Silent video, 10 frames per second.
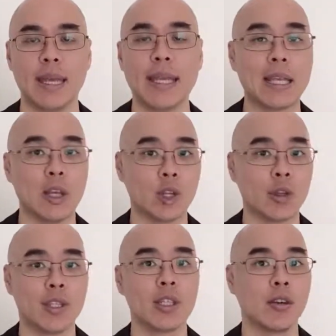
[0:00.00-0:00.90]
It can
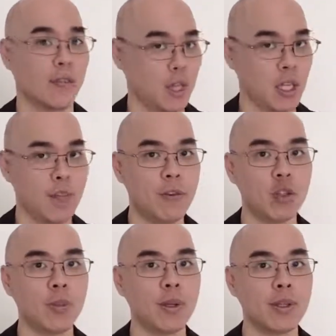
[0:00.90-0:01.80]
consist of an
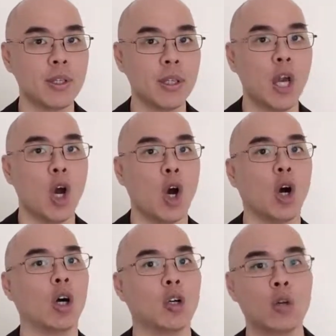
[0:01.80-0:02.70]
individual person
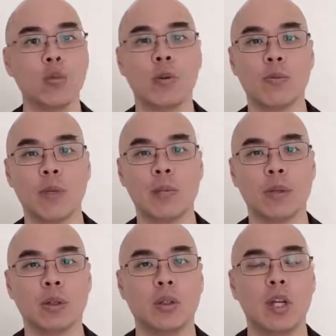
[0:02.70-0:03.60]
or a group of
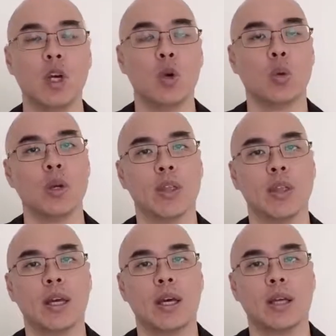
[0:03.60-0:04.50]
people with
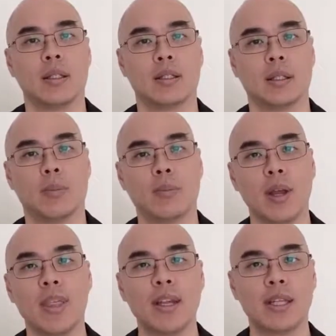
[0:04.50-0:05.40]
the
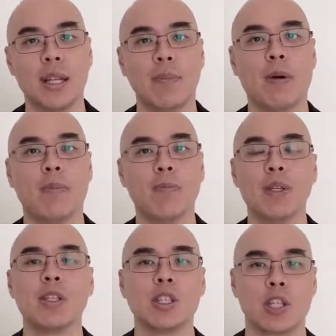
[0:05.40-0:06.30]
breadth and depth of
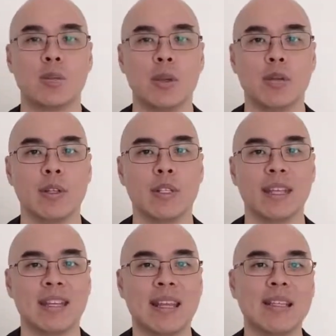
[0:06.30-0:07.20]
business experience
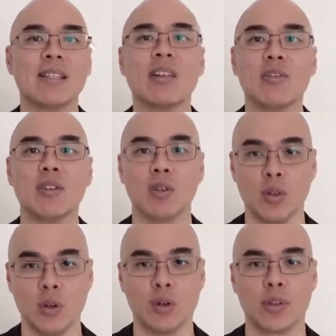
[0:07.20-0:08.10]
that is different to
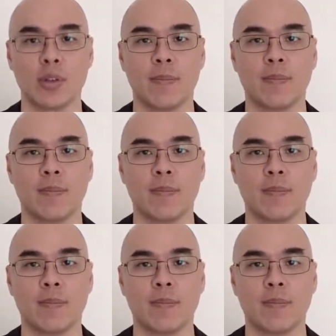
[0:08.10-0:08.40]
yours.